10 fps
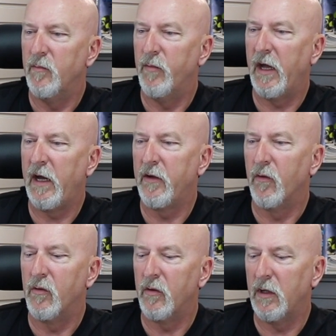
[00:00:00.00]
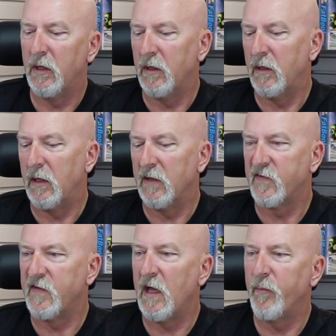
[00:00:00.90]
made or
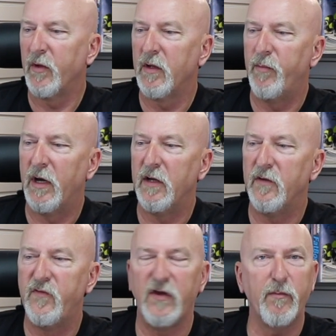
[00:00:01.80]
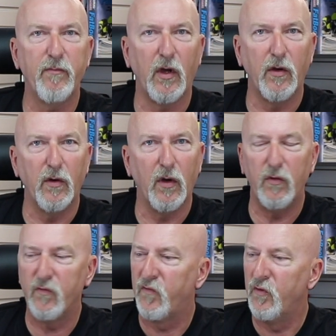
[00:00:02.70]
assembled by Jim
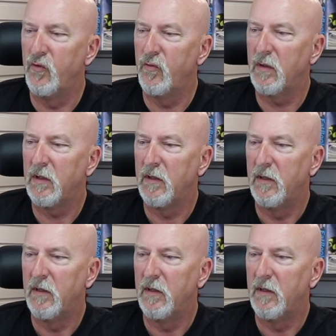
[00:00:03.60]
002,